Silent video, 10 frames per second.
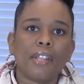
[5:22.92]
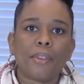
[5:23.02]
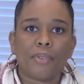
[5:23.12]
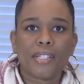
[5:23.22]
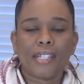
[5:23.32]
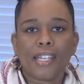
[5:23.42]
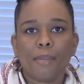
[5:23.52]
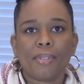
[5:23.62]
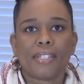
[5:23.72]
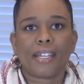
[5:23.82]
Now the reason I
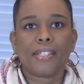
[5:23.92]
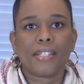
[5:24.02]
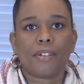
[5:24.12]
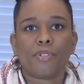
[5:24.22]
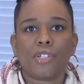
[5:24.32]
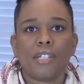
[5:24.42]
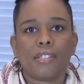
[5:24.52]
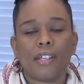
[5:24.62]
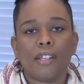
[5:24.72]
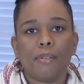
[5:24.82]
keep a second set of sheets
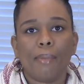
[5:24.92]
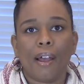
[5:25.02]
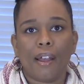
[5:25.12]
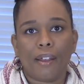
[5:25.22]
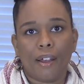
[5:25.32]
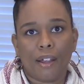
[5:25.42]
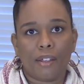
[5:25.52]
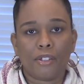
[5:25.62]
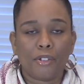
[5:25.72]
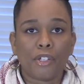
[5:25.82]
in my
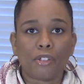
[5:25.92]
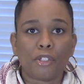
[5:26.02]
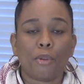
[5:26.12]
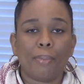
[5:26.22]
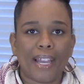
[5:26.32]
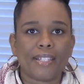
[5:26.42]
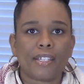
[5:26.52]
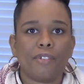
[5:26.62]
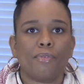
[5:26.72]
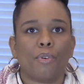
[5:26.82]
you know, little
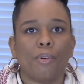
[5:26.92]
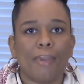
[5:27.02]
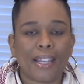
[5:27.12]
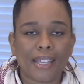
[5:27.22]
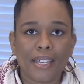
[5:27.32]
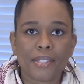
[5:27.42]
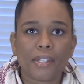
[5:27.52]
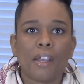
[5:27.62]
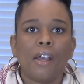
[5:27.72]
basket for my guests,